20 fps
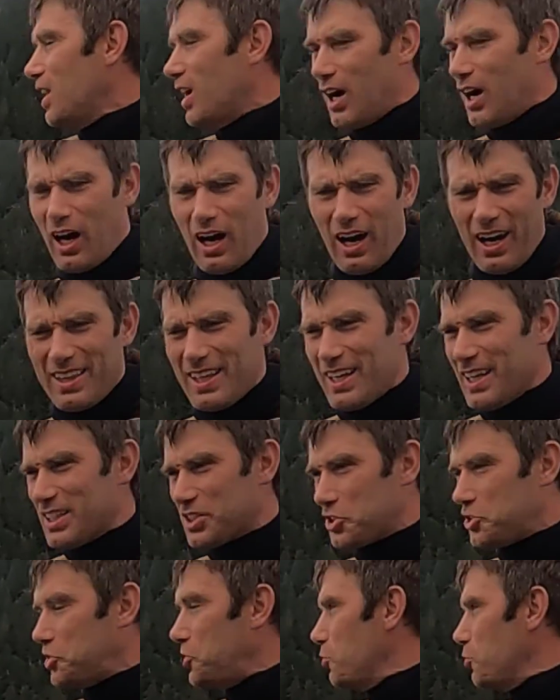I think
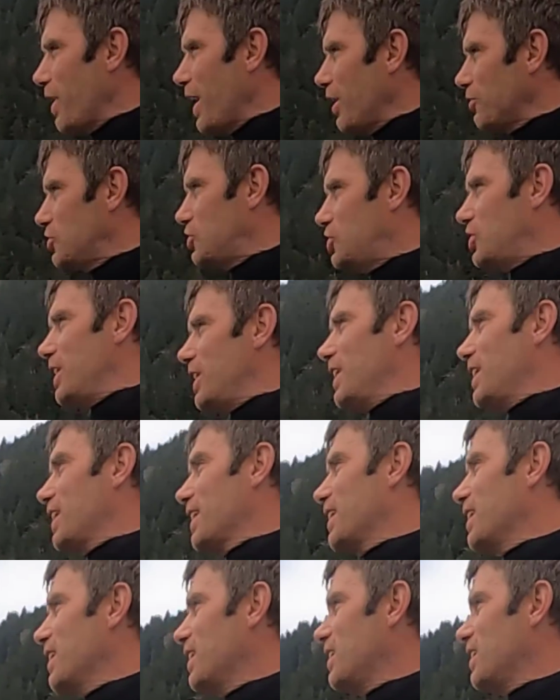it's a 2-ounce
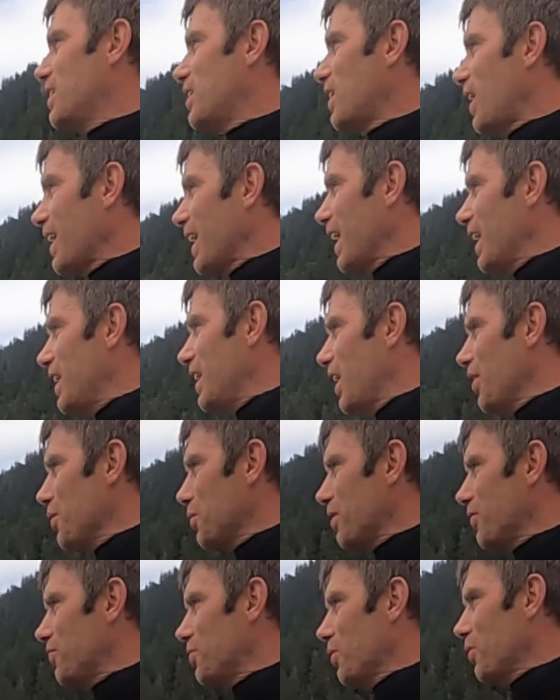jig. I got another
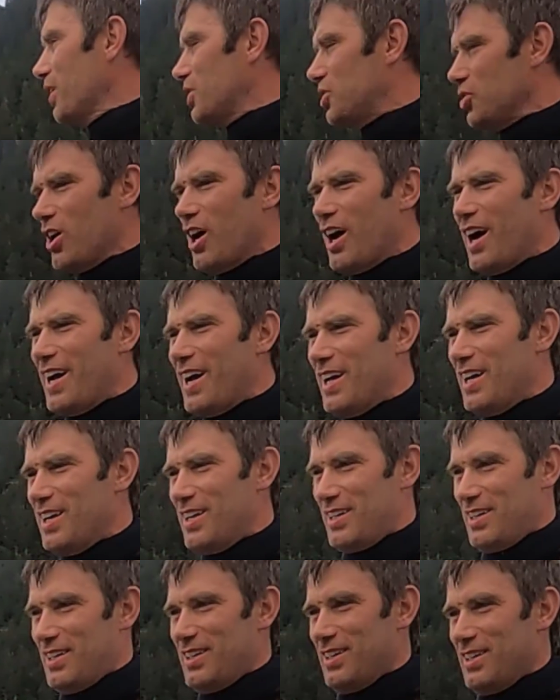one if you want to try.
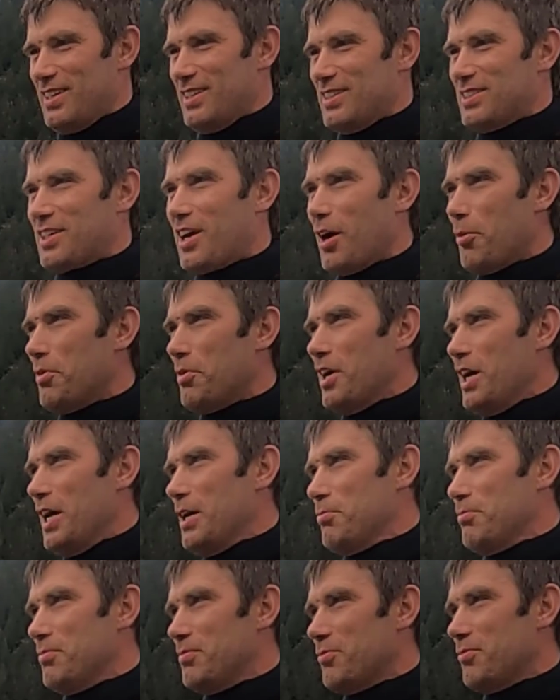It's coming
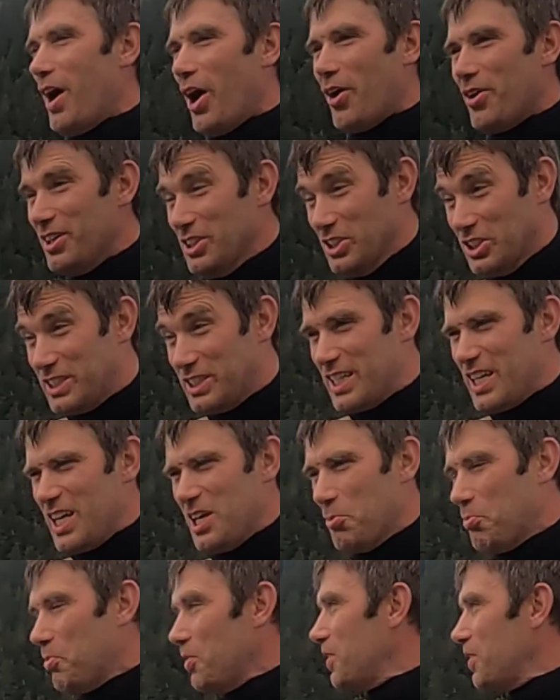up. Wow, it's
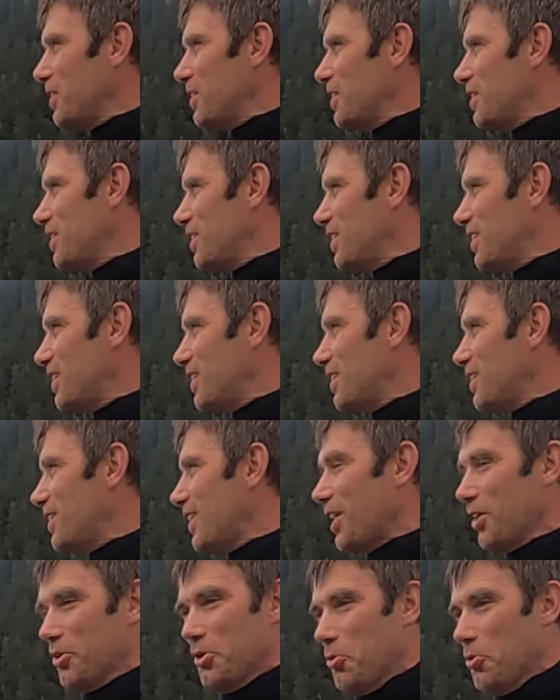deep.
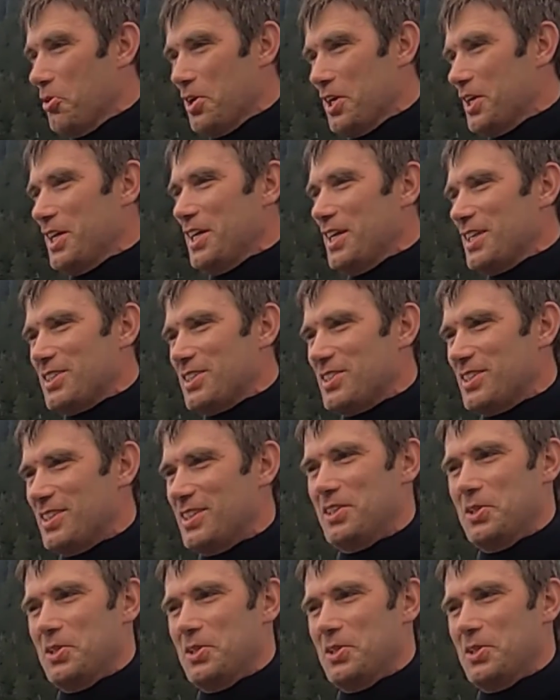I don't know what it is.